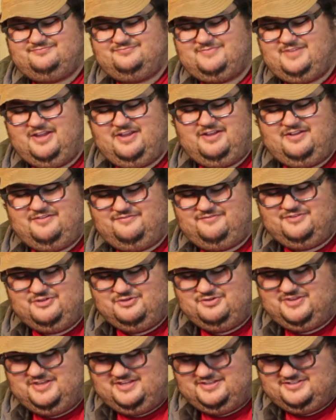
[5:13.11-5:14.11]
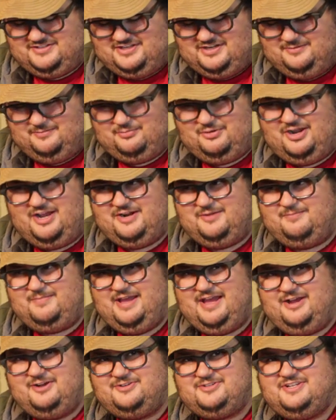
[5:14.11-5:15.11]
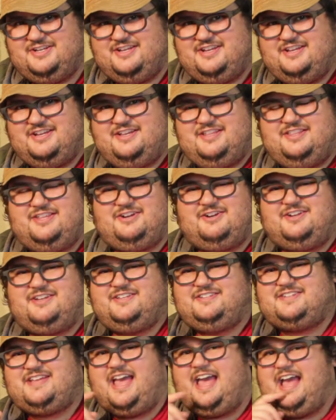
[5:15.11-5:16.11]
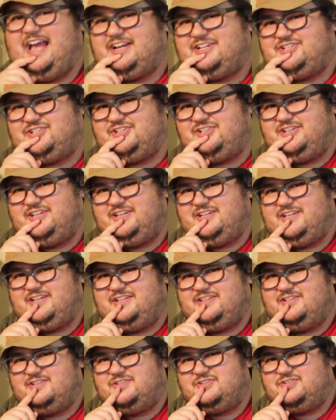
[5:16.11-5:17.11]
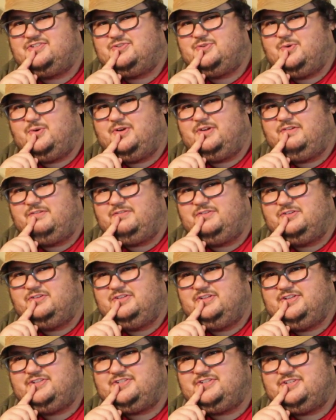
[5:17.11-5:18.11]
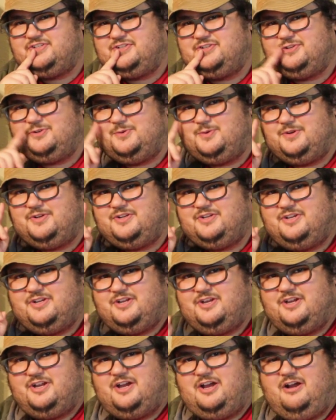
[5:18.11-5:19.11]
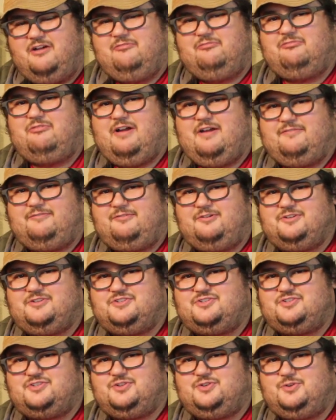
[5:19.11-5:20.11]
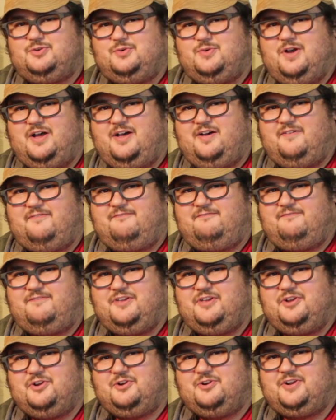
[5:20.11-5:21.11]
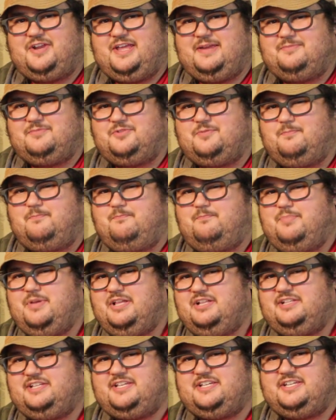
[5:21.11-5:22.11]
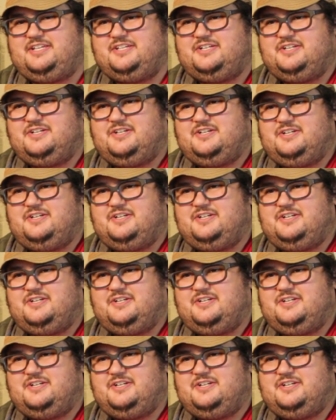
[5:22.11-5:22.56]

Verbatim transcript: a few things that are brought about. There is actually in the story, if you listen to it, a reference to a figure named Billy,